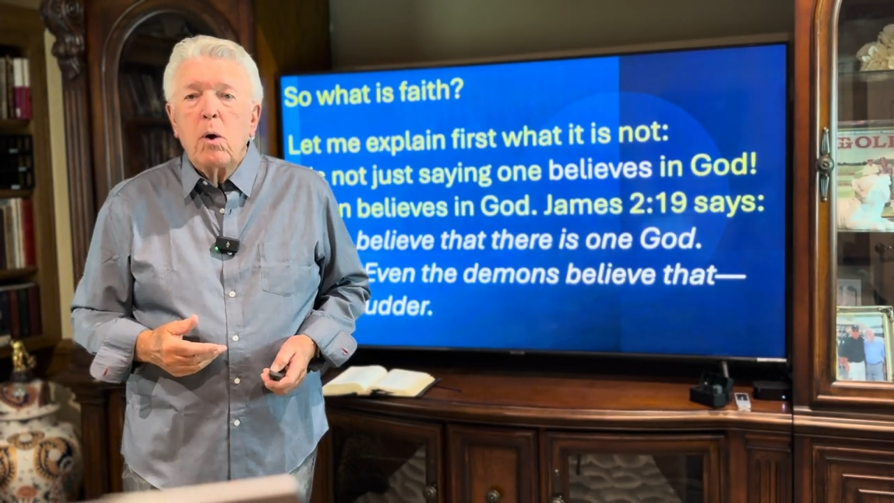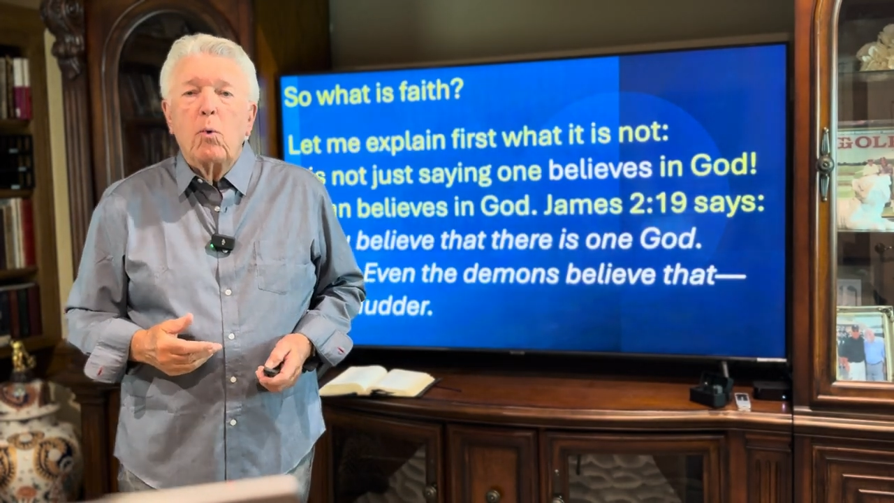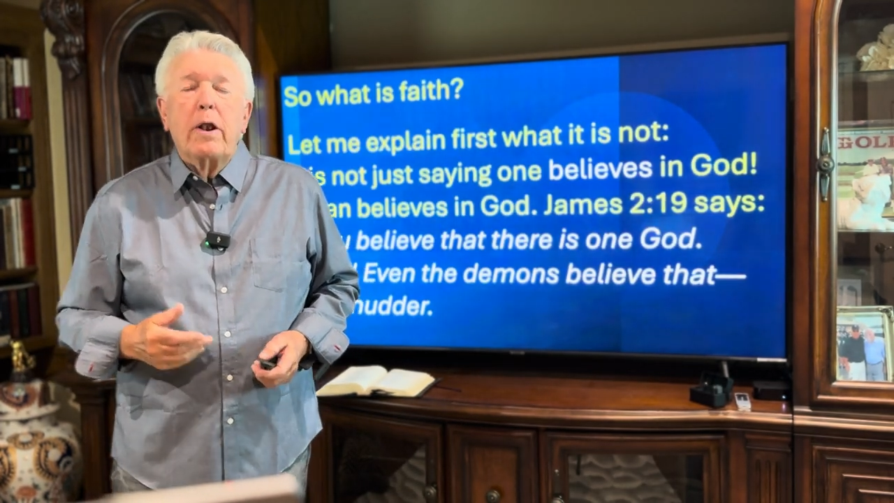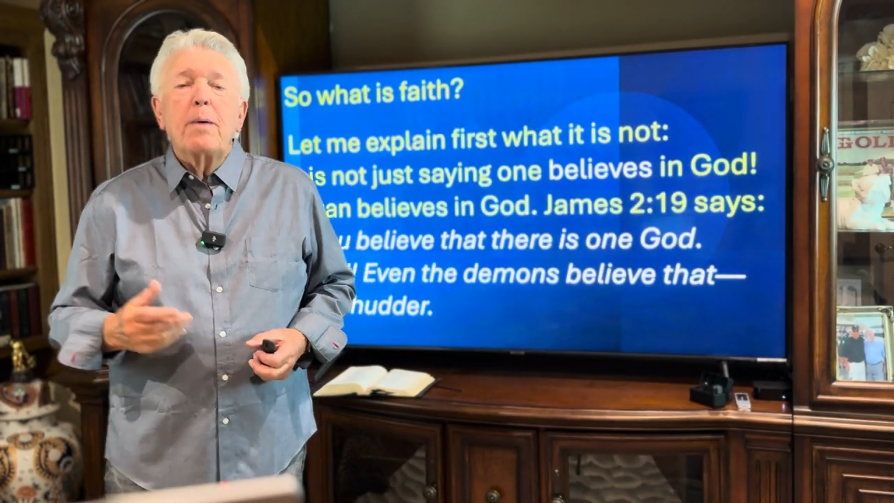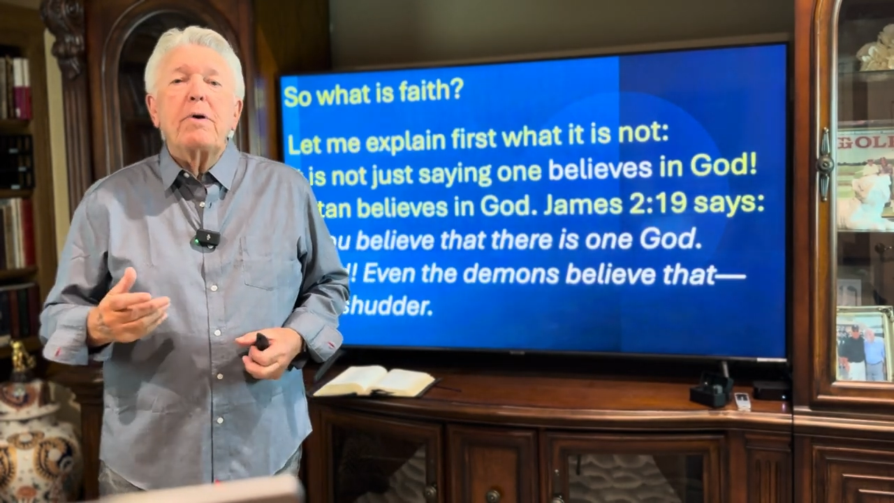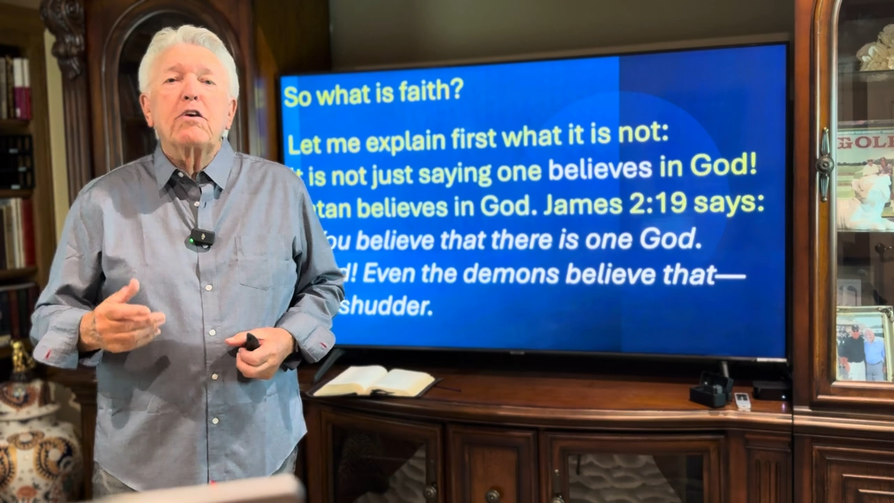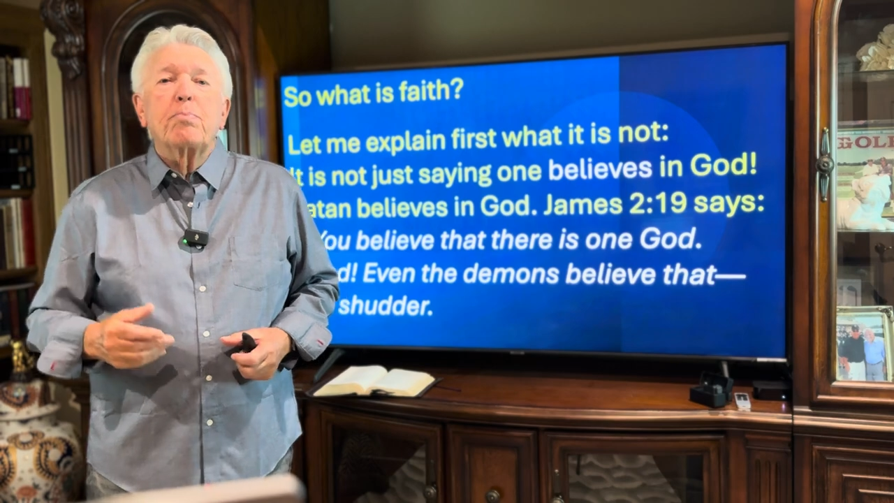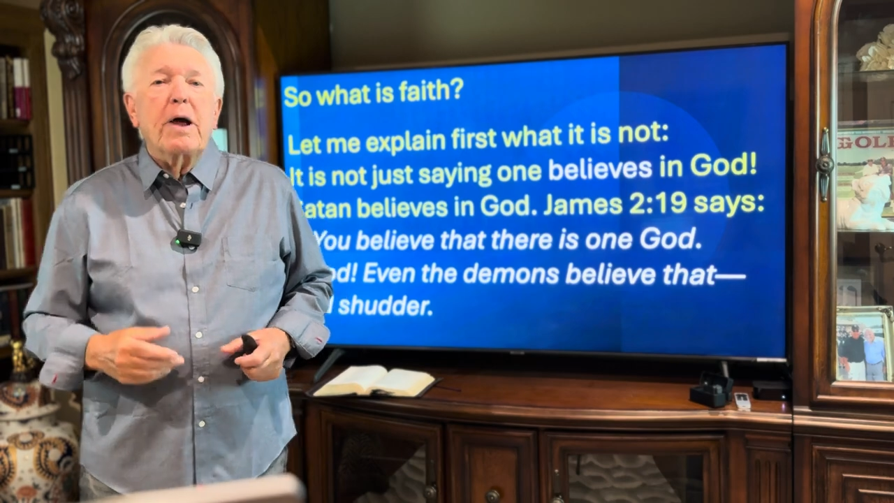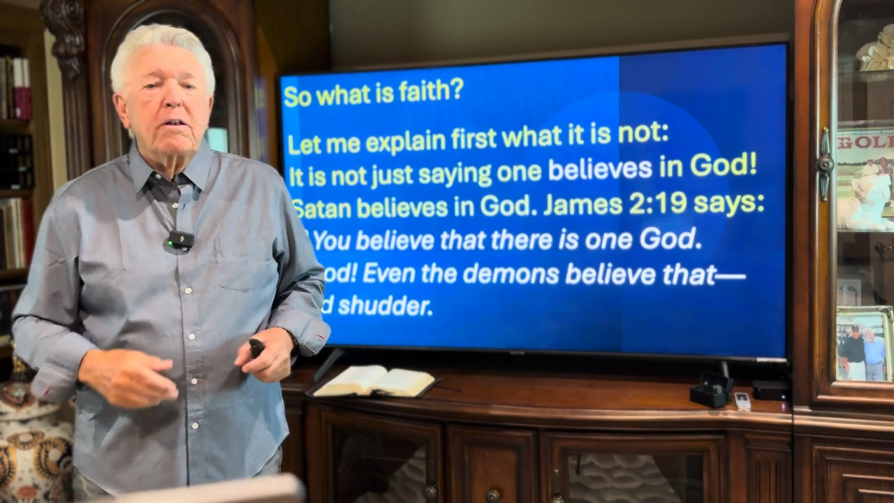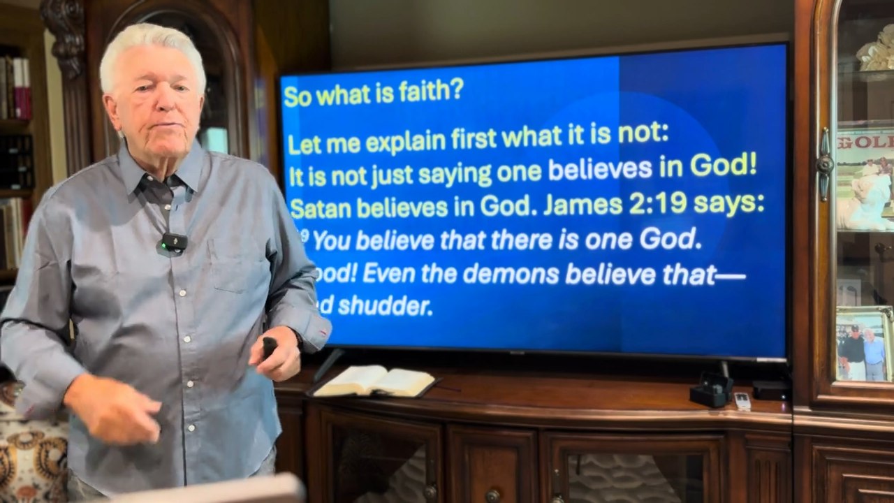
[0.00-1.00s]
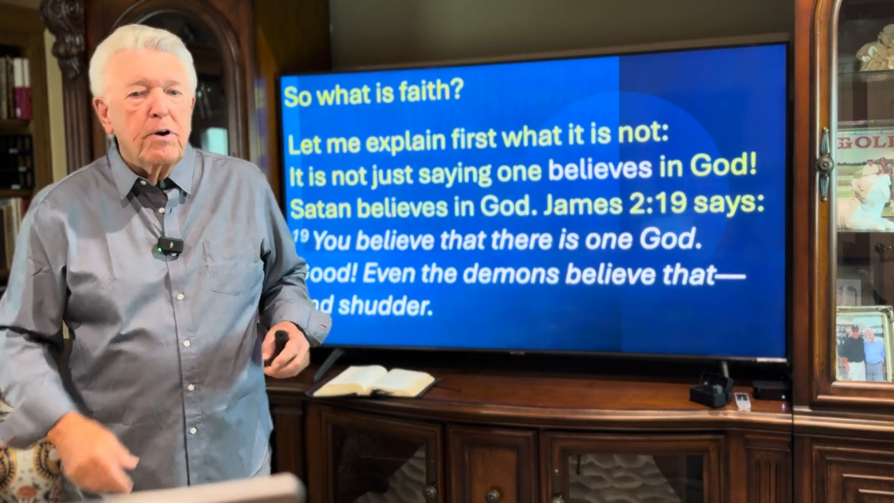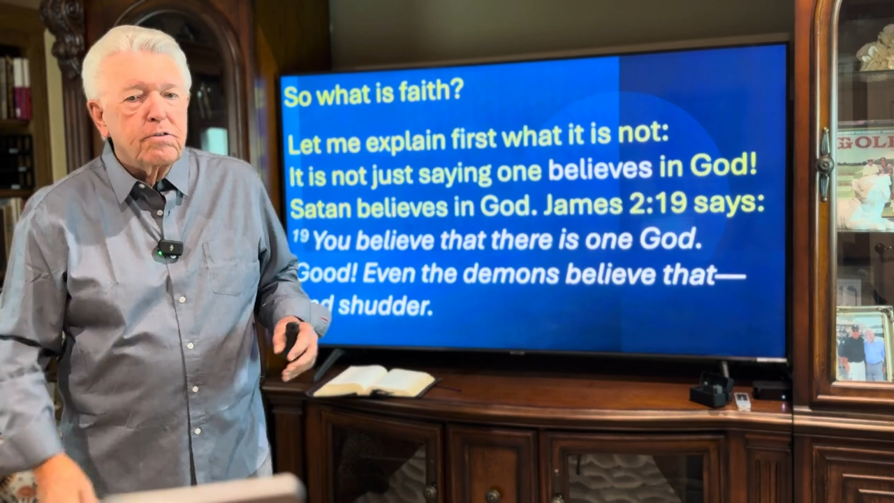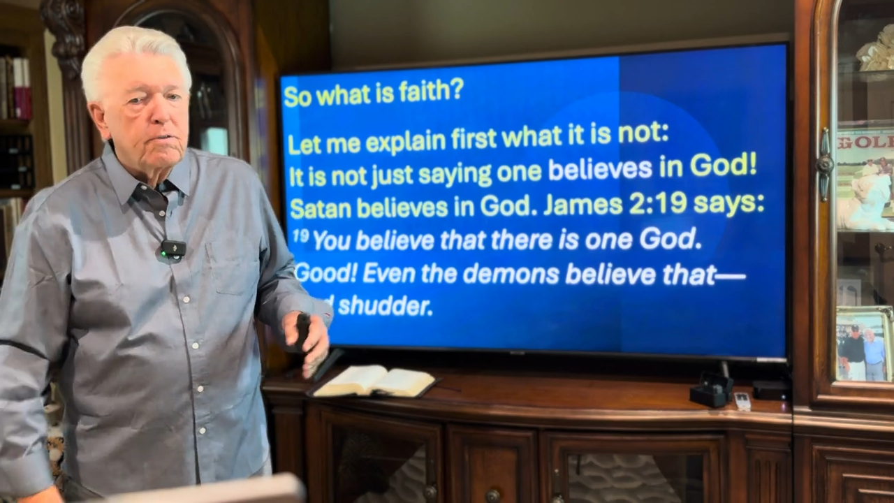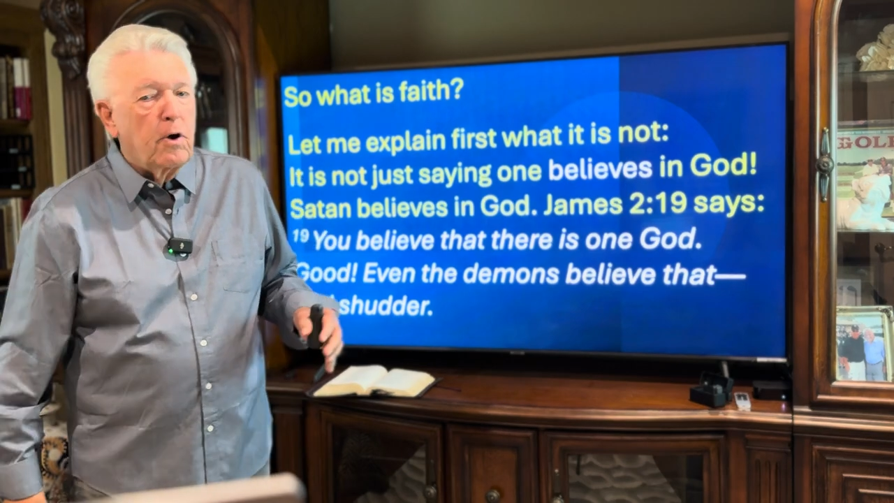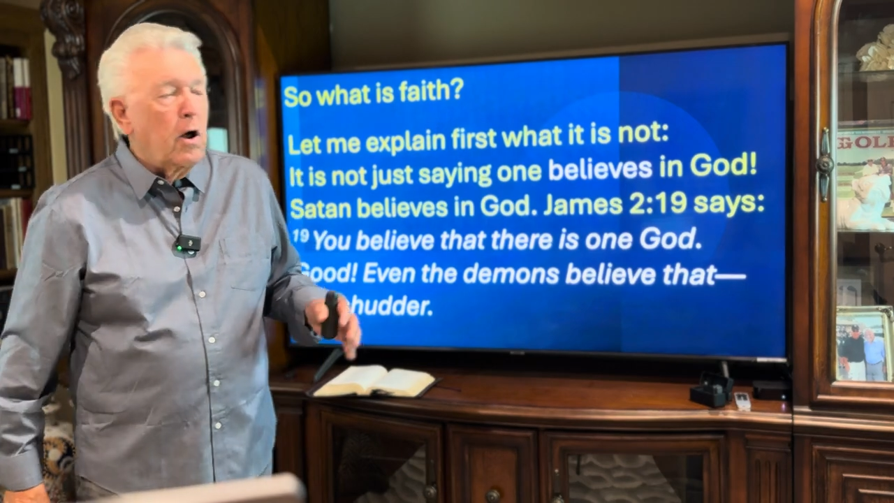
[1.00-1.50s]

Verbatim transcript: Well, let me explain first of